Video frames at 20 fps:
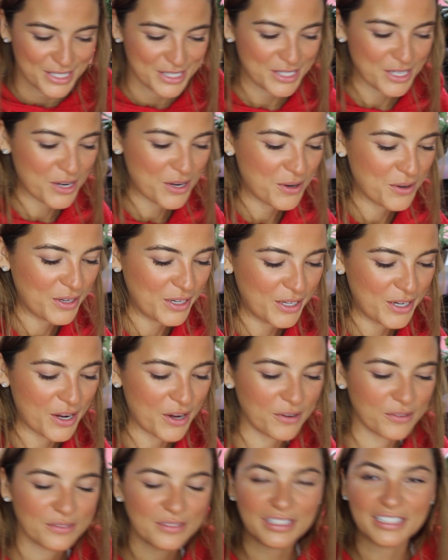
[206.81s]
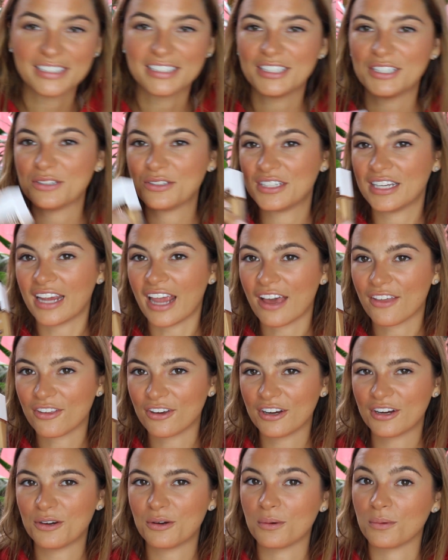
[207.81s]
So, you know, these two
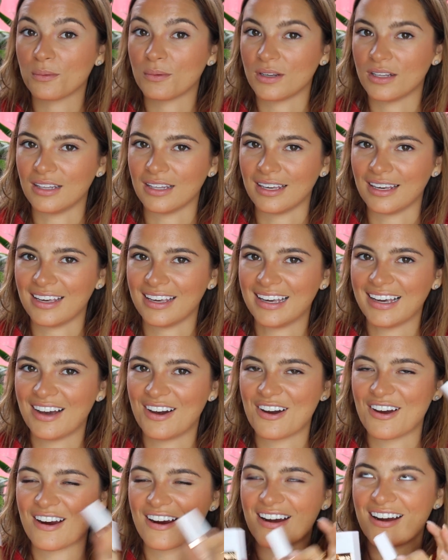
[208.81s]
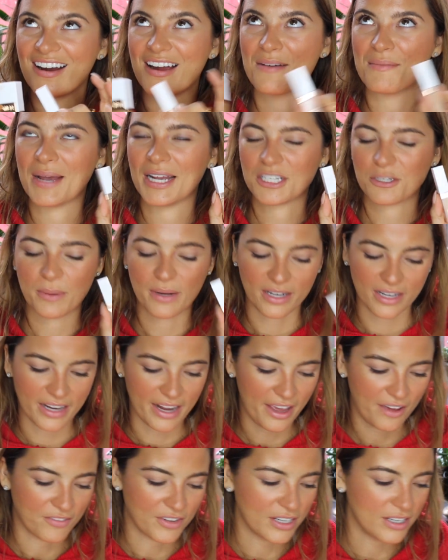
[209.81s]
together really are a match made in
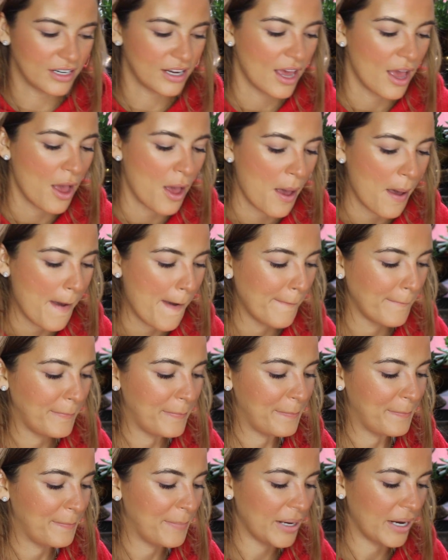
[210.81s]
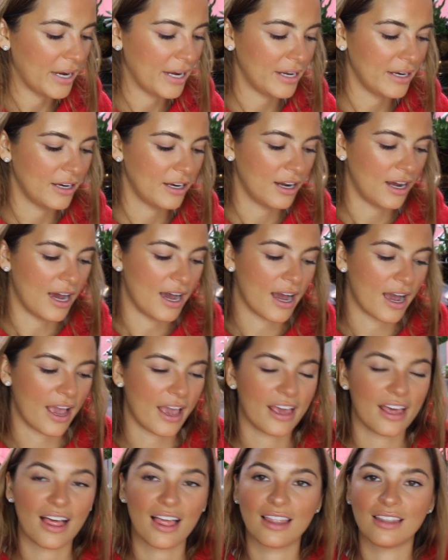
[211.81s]
heaven. But
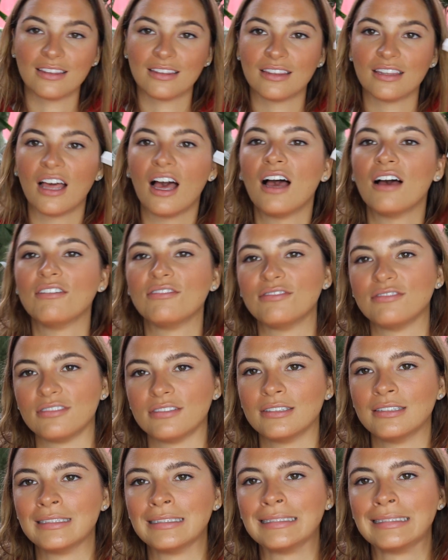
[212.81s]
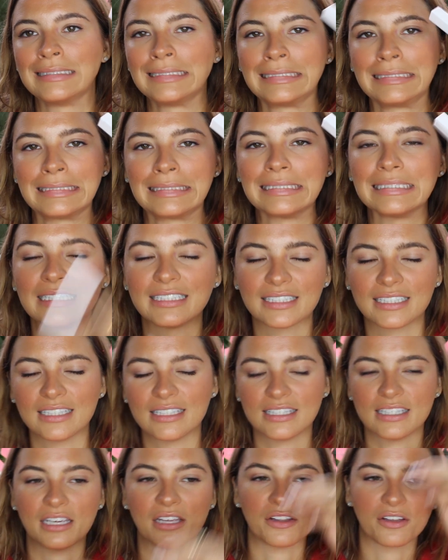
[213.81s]
I love this
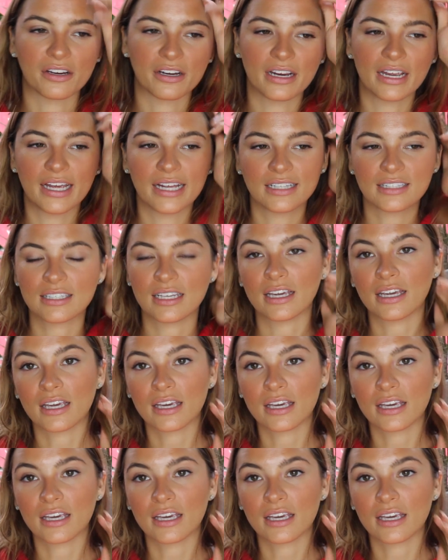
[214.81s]
concealer. It's